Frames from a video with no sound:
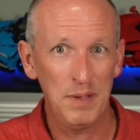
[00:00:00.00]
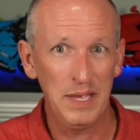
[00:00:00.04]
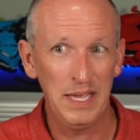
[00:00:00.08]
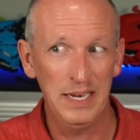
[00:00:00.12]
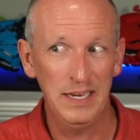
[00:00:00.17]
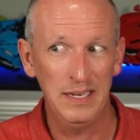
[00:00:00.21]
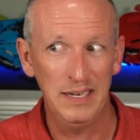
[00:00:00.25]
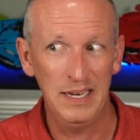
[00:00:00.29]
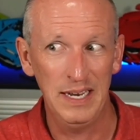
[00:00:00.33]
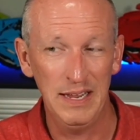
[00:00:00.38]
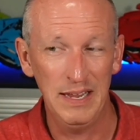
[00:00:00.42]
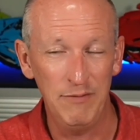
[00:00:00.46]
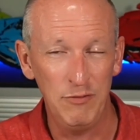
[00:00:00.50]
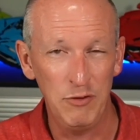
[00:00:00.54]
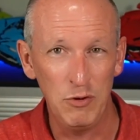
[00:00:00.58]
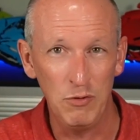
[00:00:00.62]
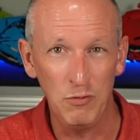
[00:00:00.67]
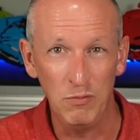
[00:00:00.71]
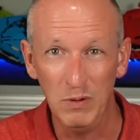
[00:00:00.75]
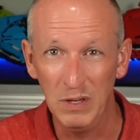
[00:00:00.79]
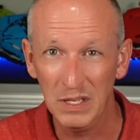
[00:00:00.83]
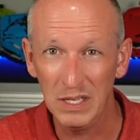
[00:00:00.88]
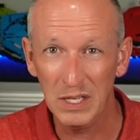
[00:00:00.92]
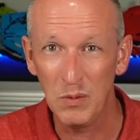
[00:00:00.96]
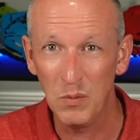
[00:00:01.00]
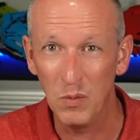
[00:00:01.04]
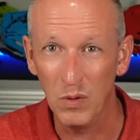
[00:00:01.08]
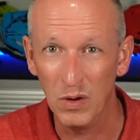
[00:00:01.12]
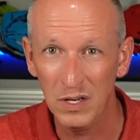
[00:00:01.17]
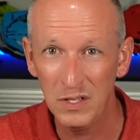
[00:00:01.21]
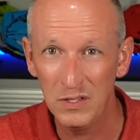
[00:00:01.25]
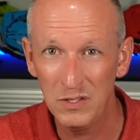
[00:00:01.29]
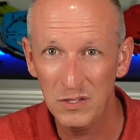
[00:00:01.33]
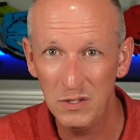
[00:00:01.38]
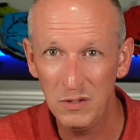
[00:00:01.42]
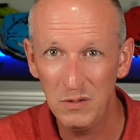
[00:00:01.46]
And if you really
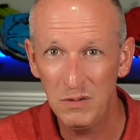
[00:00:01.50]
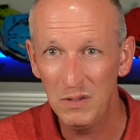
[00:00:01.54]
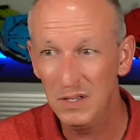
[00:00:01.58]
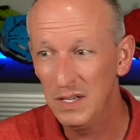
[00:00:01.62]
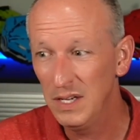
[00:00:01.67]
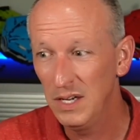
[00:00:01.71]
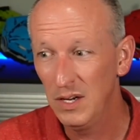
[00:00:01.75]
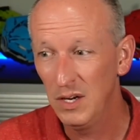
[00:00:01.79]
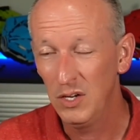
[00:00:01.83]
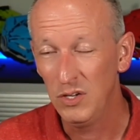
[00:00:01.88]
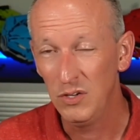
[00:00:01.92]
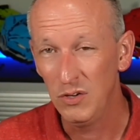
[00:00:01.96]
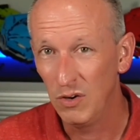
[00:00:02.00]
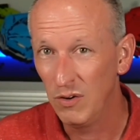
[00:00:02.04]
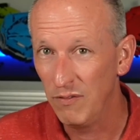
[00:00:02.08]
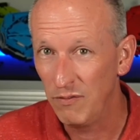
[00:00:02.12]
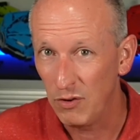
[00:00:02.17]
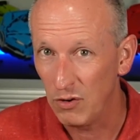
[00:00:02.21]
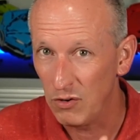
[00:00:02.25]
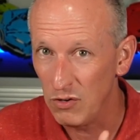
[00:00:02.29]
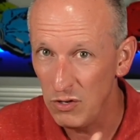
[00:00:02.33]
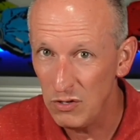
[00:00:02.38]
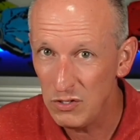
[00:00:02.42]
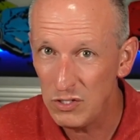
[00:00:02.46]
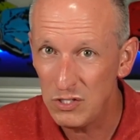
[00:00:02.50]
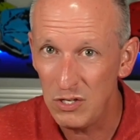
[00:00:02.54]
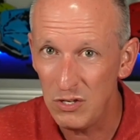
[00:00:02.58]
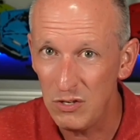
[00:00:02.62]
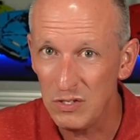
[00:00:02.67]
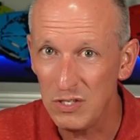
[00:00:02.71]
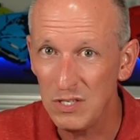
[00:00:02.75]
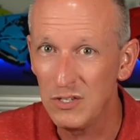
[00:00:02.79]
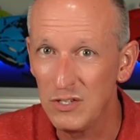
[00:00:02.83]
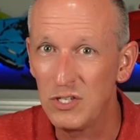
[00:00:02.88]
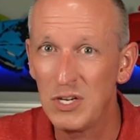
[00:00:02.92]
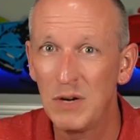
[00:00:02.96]
wanted to, if you're used to
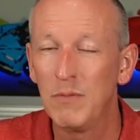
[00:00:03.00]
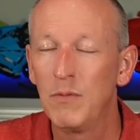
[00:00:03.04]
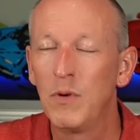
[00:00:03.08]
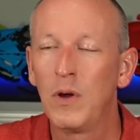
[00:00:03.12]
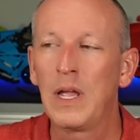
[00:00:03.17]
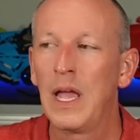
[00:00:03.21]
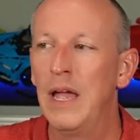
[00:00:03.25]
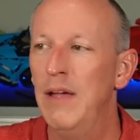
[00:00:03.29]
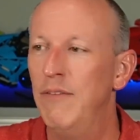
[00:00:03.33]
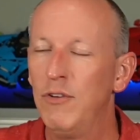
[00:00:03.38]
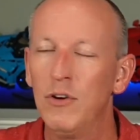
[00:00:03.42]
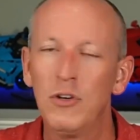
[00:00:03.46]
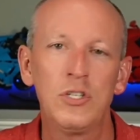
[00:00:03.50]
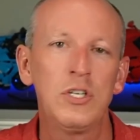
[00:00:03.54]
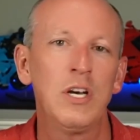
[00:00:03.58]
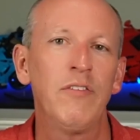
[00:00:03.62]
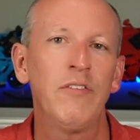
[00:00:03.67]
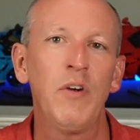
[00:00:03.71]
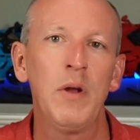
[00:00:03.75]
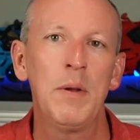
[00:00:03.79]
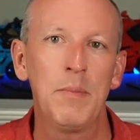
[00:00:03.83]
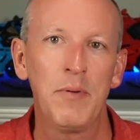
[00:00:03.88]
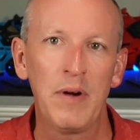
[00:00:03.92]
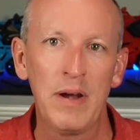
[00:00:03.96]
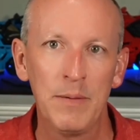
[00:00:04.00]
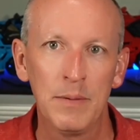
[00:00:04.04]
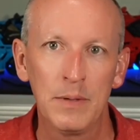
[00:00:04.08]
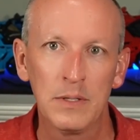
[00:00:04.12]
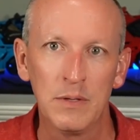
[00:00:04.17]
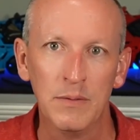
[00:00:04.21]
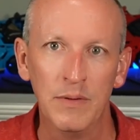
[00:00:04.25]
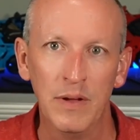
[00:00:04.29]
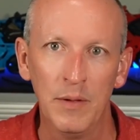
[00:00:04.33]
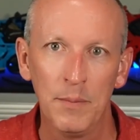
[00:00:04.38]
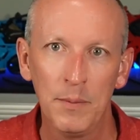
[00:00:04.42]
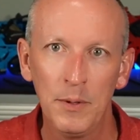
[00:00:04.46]
using if you're a SharePoint Framework
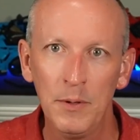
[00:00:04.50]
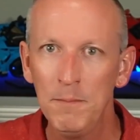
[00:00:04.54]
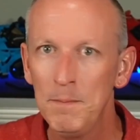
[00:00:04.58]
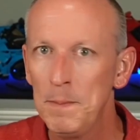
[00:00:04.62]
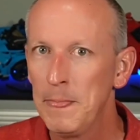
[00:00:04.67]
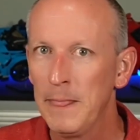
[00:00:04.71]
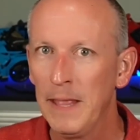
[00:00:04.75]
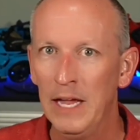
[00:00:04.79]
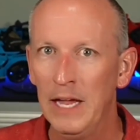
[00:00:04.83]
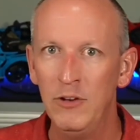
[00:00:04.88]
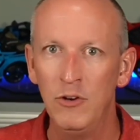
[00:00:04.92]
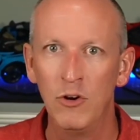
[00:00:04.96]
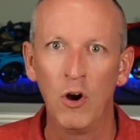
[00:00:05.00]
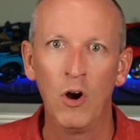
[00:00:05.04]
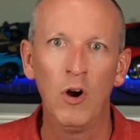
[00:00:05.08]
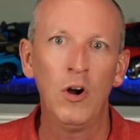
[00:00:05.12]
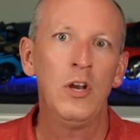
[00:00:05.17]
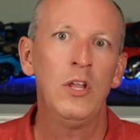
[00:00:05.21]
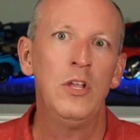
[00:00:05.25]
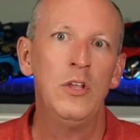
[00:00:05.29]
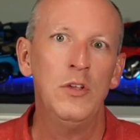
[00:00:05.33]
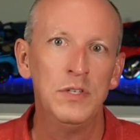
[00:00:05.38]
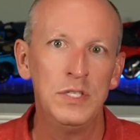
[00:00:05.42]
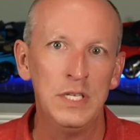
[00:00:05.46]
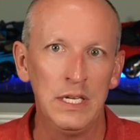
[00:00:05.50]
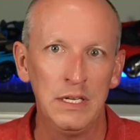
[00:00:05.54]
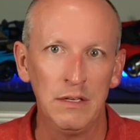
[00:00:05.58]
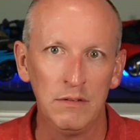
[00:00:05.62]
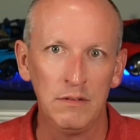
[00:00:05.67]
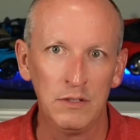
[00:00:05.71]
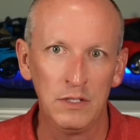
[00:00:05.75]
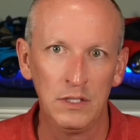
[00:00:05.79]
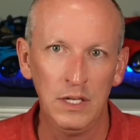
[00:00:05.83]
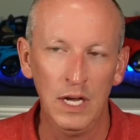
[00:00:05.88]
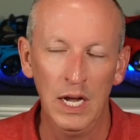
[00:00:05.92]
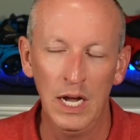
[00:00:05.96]
developer and you're already using
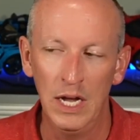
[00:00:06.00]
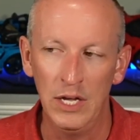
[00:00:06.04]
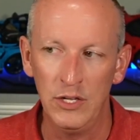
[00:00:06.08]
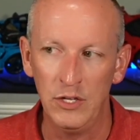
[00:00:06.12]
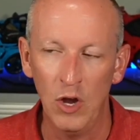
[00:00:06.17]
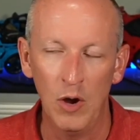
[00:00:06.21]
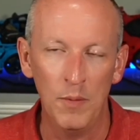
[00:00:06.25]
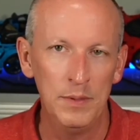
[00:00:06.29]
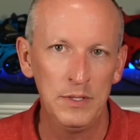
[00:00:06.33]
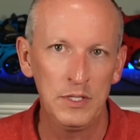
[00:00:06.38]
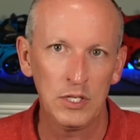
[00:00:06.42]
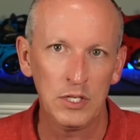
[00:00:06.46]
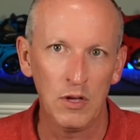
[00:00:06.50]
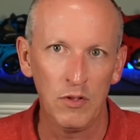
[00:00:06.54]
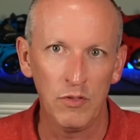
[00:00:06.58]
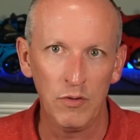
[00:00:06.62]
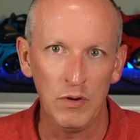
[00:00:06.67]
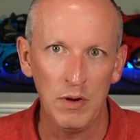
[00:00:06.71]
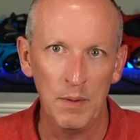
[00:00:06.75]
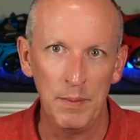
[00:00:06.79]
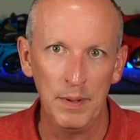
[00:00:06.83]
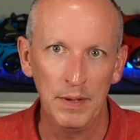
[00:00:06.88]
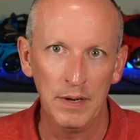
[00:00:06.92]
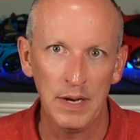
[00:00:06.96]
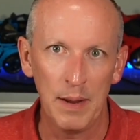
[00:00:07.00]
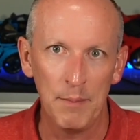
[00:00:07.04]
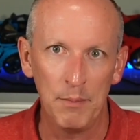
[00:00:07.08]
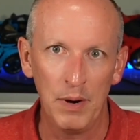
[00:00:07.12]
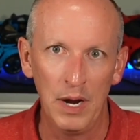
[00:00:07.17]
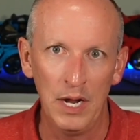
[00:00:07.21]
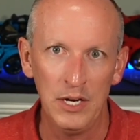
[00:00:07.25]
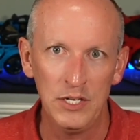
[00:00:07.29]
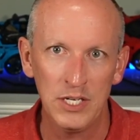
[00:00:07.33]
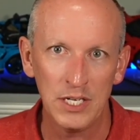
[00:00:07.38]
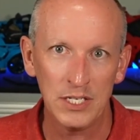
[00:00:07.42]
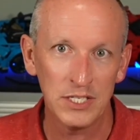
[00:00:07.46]
Yeoman to go through and to build out
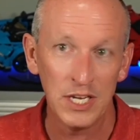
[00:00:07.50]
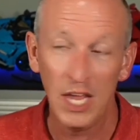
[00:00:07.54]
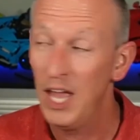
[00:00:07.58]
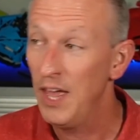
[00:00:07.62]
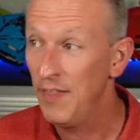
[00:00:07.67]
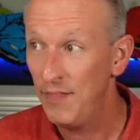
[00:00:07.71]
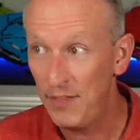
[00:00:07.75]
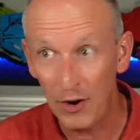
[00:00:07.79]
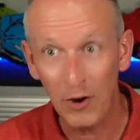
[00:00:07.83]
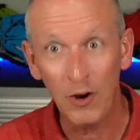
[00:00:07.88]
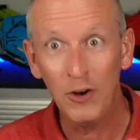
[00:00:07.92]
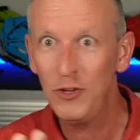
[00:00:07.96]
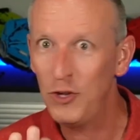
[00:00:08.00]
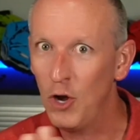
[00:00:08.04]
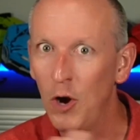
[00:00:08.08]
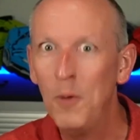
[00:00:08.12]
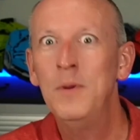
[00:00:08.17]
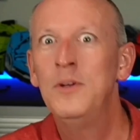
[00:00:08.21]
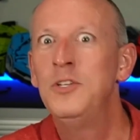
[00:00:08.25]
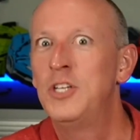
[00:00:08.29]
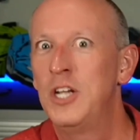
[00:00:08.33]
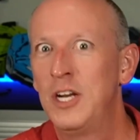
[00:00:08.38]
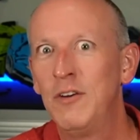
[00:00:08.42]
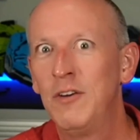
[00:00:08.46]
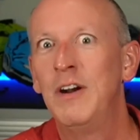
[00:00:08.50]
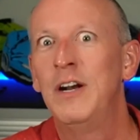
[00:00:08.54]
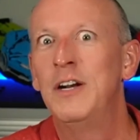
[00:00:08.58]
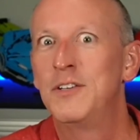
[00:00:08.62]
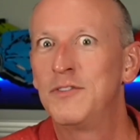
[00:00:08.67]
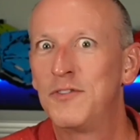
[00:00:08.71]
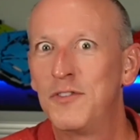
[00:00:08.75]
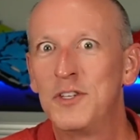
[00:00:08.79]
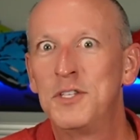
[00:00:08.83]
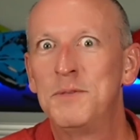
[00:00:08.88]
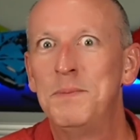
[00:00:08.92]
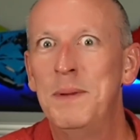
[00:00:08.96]
projects, there are Yeoman generators
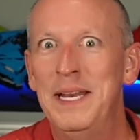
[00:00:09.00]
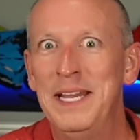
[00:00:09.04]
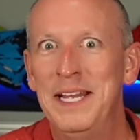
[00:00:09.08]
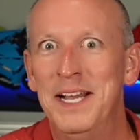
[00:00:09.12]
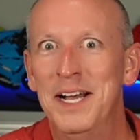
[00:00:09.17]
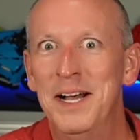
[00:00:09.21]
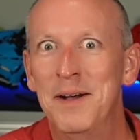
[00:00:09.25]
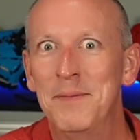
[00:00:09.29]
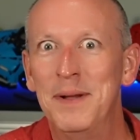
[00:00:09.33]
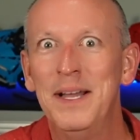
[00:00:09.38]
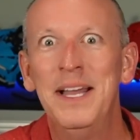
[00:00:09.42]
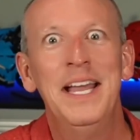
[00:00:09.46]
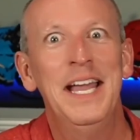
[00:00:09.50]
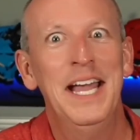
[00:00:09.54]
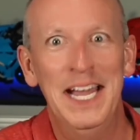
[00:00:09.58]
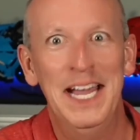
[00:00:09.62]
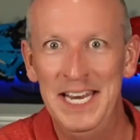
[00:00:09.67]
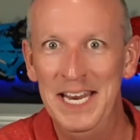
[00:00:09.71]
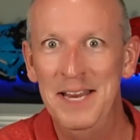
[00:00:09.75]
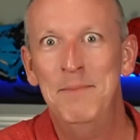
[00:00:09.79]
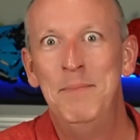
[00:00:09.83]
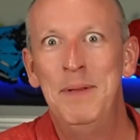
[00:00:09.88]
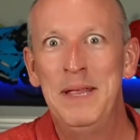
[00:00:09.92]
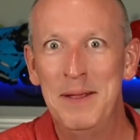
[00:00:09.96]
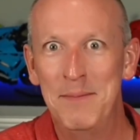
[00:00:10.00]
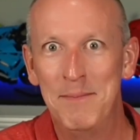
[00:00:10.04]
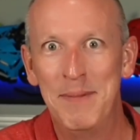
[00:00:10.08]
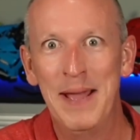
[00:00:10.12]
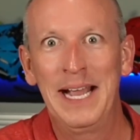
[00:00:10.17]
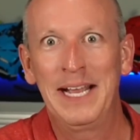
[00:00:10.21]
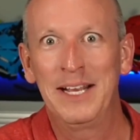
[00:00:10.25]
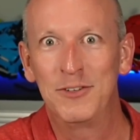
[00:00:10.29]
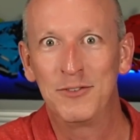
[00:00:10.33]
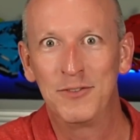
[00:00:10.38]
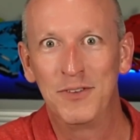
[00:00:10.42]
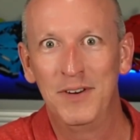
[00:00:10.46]
for spinning up an NPM package